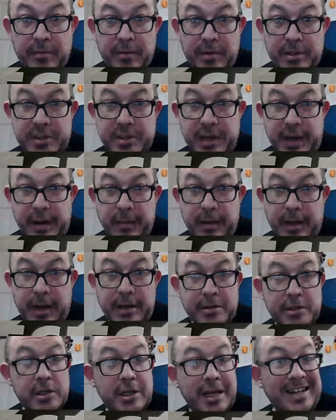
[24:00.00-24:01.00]
the
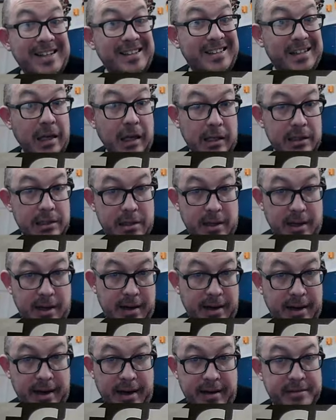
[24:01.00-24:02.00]
stabilizer. and does not
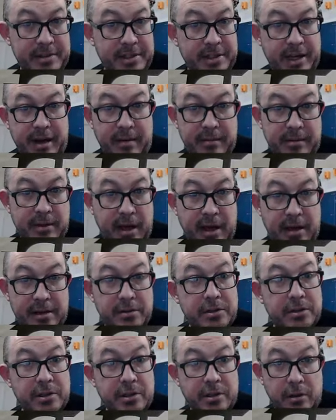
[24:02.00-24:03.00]
have
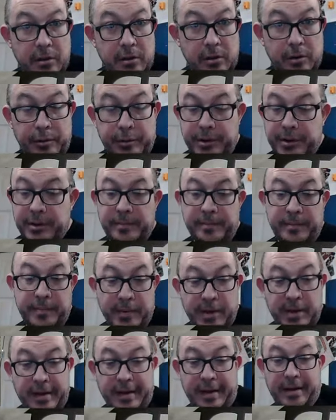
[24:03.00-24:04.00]
stabilizers included.
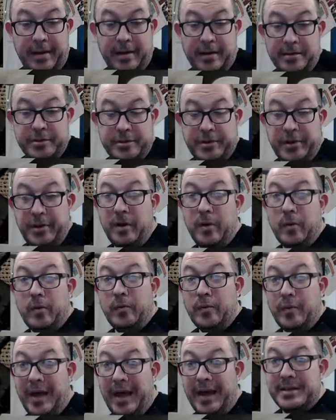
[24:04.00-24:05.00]
So
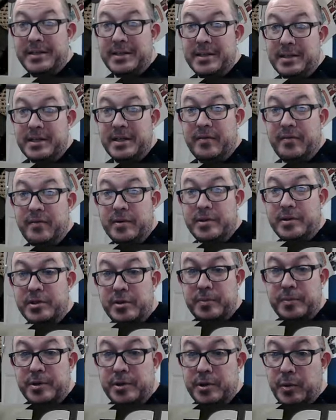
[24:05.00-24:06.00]
that's the difference
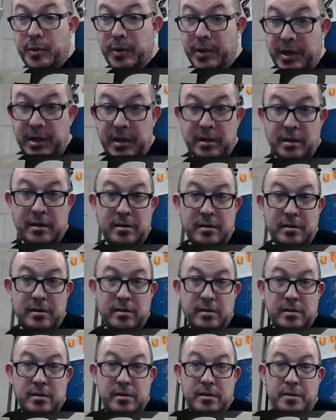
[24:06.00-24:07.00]
between
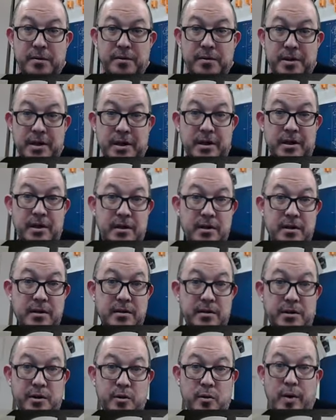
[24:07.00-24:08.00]
the
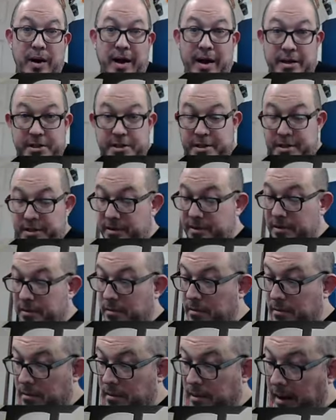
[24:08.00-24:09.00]
US
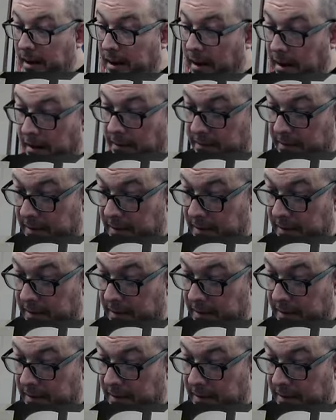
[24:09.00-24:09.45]
and the